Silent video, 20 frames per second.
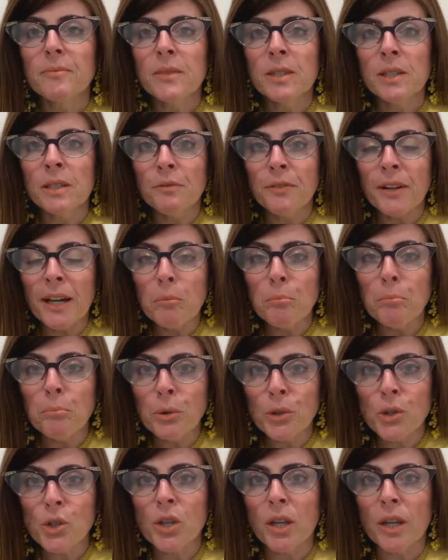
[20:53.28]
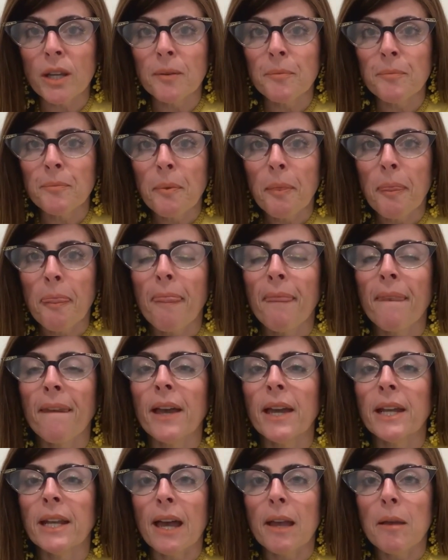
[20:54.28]
If I'm pushing
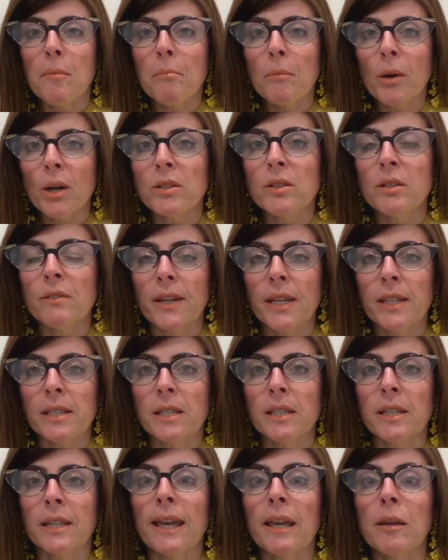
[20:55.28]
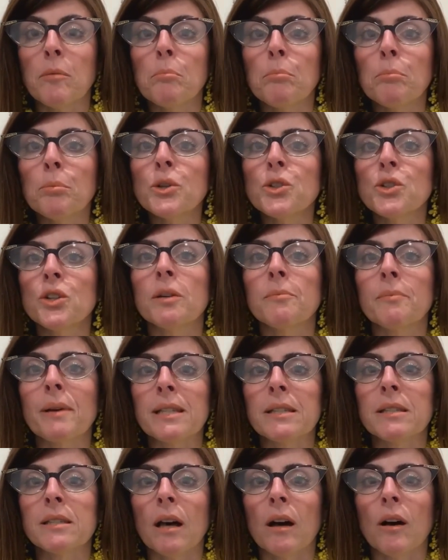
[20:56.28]
and I'm motivated and I'm pushing
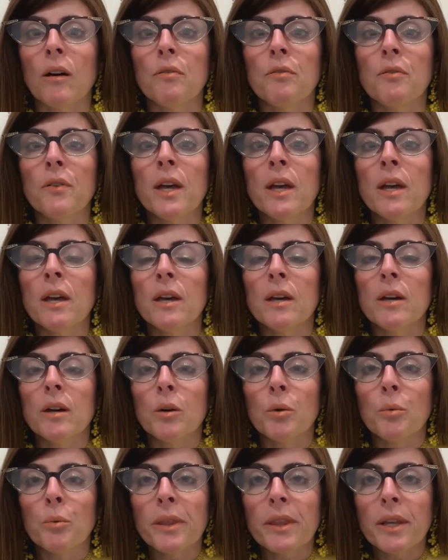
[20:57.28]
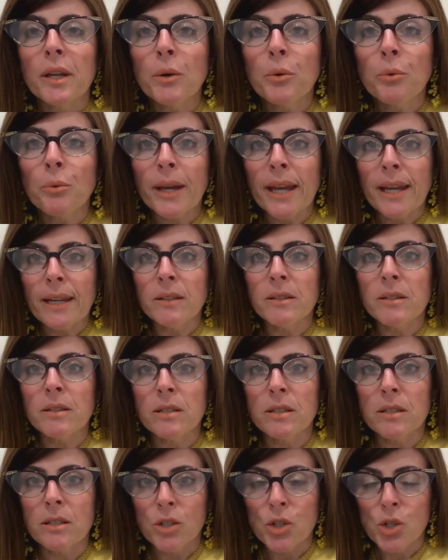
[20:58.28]
myself with the
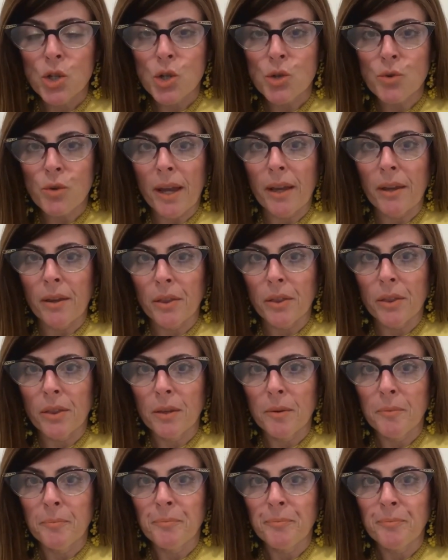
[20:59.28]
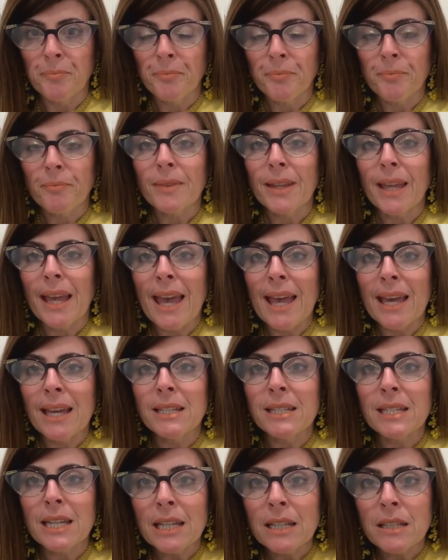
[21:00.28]
greatest strength,
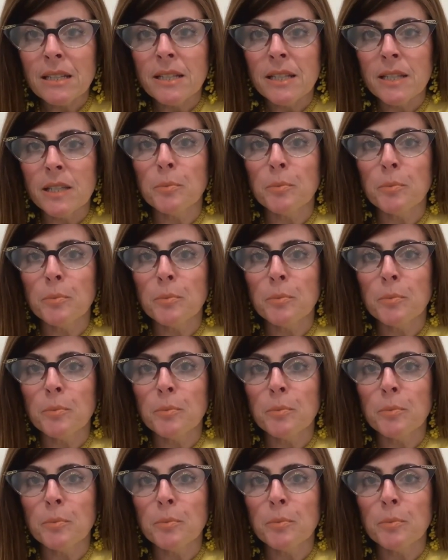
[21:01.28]
and in this